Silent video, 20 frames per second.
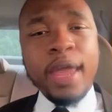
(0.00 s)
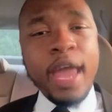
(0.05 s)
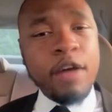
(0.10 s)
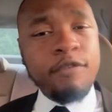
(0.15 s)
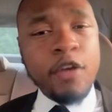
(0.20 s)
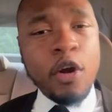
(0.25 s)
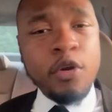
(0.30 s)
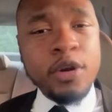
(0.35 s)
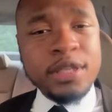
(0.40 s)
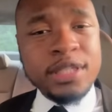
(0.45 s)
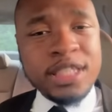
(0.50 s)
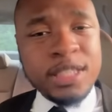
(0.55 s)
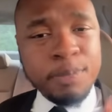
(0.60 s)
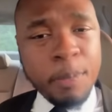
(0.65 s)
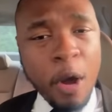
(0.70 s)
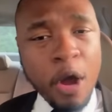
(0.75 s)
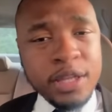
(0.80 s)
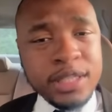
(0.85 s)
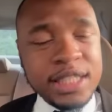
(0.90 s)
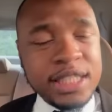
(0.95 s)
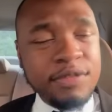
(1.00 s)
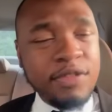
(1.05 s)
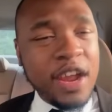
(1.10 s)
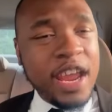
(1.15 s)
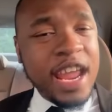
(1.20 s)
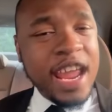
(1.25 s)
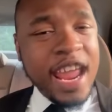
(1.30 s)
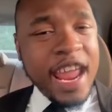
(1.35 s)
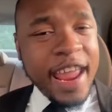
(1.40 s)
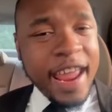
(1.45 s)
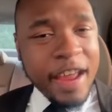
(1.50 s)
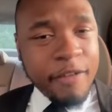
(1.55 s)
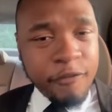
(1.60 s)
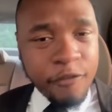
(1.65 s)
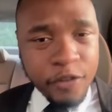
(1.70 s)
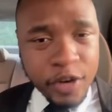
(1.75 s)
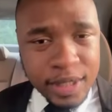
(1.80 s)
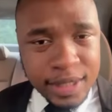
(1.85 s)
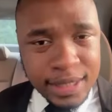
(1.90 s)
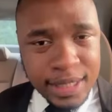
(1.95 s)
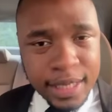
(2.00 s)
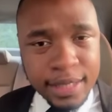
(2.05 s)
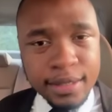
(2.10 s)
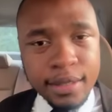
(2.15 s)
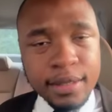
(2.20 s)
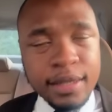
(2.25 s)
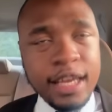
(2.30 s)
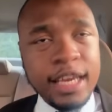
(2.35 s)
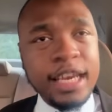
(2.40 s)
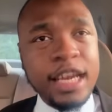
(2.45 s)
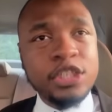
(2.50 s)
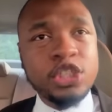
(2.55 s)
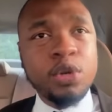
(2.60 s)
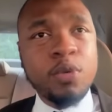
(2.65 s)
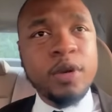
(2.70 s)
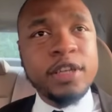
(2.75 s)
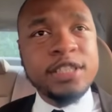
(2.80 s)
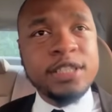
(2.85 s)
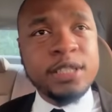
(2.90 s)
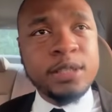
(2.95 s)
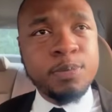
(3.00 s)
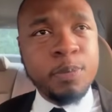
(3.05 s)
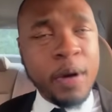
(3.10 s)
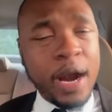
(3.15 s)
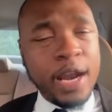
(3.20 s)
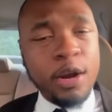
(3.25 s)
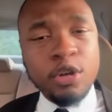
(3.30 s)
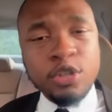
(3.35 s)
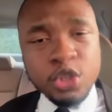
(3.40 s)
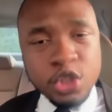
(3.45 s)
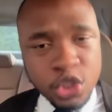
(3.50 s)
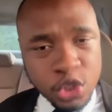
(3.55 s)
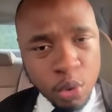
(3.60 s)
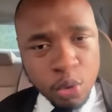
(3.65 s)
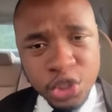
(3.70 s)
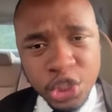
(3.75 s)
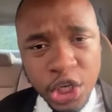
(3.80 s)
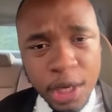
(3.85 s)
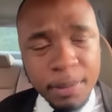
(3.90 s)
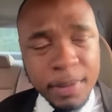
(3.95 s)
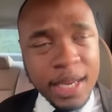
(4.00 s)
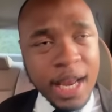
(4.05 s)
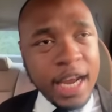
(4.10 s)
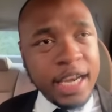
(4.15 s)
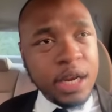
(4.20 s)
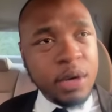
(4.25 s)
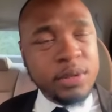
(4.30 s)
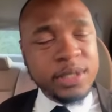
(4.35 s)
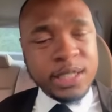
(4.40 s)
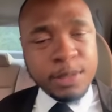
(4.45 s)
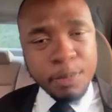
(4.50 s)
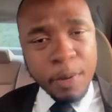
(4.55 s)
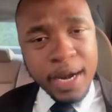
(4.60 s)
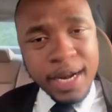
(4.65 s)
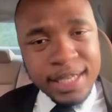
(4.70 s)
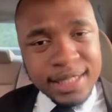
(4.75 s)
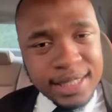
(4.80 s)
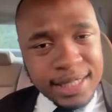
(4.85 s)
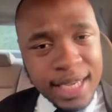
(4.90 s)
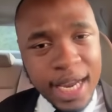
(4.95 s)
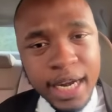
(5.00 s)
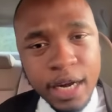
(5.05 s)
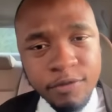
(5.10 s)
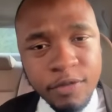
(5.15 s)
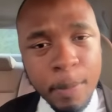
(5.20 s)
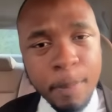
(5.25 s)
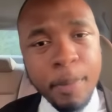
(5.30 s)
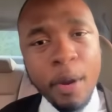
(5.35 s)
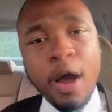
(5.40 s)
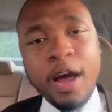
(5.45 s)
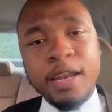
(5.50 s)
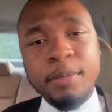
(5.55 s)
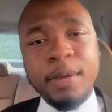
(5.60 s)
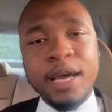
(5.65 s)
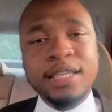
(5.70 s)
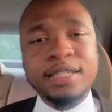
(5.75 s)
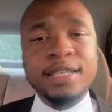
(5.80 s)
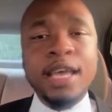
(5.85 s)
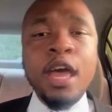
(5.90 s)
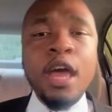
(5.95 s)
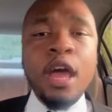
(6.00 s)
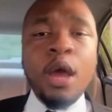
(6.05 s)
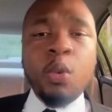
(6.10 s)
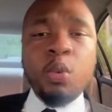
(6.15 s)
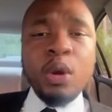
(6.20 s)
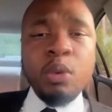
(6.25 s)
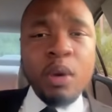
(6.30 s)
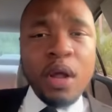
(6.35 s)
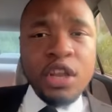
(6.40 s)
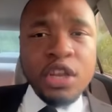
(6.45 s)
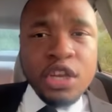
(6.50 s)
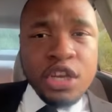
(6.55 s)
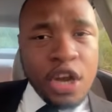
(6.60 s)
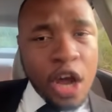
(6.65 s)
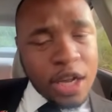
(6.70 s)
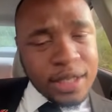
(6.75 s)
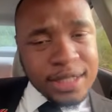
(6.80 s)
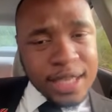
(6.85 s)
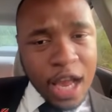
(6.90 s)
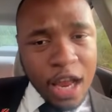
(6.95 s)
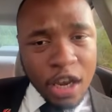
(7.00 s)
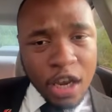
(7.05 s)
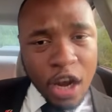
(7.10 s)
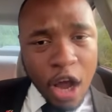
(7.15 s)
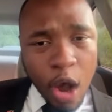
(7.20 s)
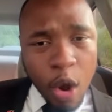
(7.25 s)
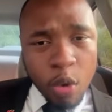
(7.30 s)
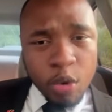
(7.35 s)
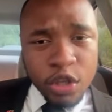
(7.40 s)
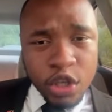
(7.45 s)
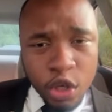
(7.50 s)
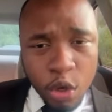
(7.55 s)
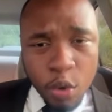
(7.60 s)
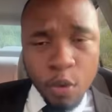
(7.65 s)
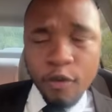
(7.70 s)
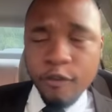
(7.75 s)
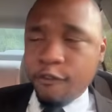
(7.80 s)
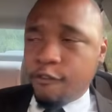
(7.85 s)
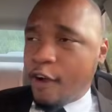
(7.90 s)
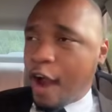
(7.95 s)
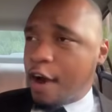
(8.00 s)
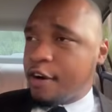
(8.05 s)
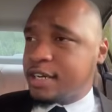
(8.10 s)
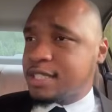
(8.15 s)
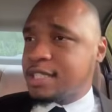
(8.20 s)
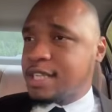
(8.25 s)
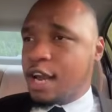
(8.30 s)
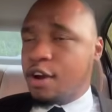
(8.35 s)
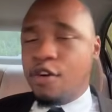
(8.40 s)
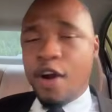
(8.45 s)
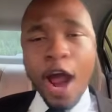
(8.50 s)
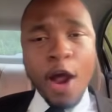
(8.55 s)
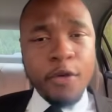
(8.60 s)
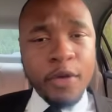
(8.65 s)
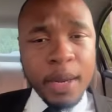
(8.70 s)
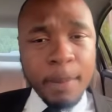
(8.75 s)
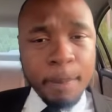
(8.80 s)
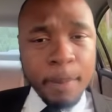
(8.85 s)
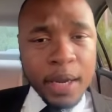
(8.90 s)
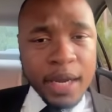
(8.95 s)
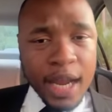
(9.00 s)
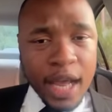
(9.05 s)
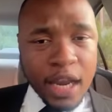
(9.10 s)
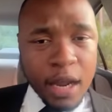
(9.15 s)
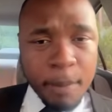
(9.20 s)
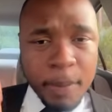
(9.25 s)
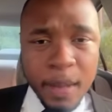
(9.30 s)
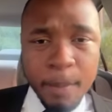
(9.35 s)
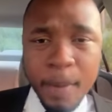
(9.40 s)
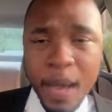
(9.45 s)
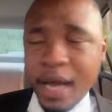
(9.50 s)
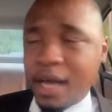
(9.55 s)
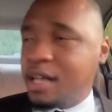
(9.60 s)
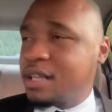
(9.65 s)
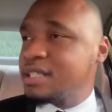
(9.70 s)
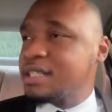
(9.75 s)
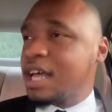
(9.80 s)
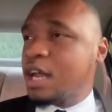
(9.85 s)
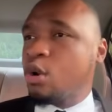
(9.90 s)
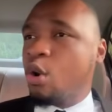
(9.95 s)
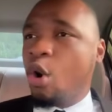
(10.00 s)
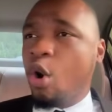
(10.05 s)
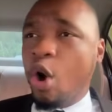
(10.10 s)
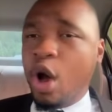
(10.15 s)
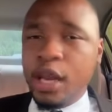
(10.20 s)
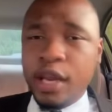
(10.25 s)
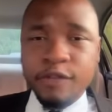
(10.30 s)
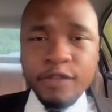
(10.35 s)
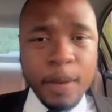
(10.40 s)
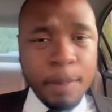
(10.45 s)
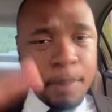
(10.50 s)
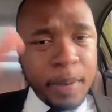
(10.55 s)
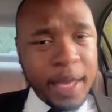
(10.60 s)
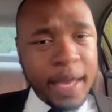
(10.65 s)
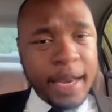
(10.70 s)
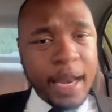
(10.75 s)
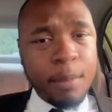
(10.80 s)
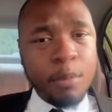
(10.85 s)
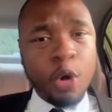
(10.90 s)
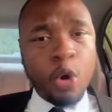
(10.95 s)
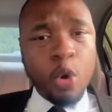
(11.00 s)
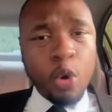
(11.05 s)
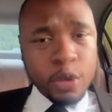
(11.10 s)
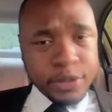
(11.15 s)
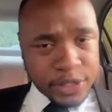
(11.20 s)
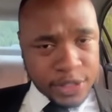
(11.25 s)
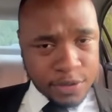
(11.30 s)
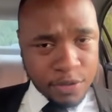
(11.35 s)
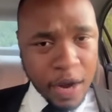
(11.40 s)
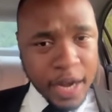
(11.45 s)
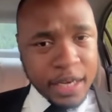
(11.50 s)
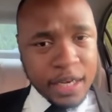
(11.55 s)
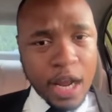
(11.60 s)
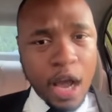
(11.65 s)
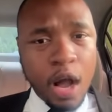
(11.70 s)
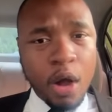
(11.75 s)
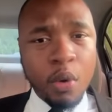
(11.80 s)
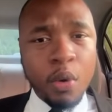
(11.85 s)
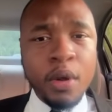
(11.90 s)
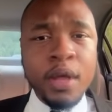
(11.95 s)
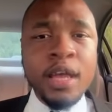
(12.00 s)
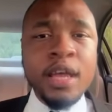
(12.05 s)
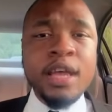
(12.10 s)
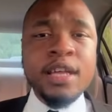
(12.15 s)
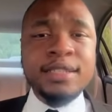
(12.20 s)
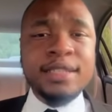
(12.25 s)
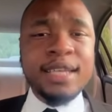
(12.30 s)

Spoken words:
We have a response for every single thing that you would spread on social media and you would spread inside of the parliament. We will not allow you, Faris Al-Rawi, Penelope Beckles, and all of the PNM goats right now